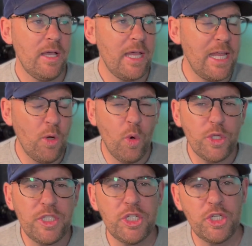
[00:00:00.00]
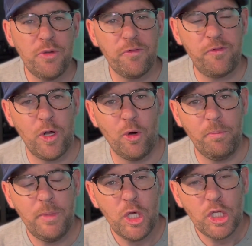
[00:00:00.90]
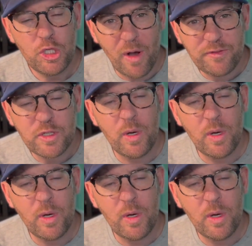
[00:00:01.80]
In order to shoot film, you have to